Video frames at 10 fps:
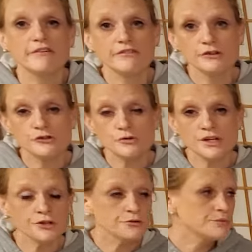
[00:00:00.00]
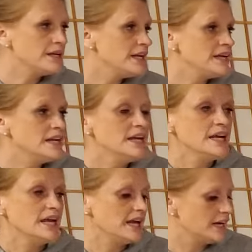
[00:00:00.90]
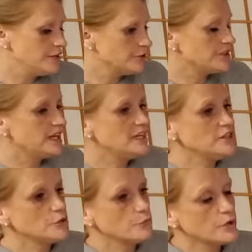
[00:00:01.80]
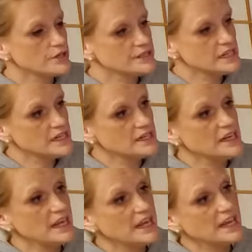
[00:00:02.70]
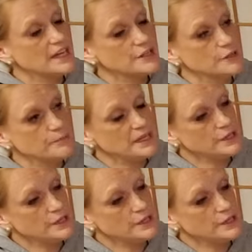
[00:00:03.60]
If you're doing your reading and you're getting your work done and you're being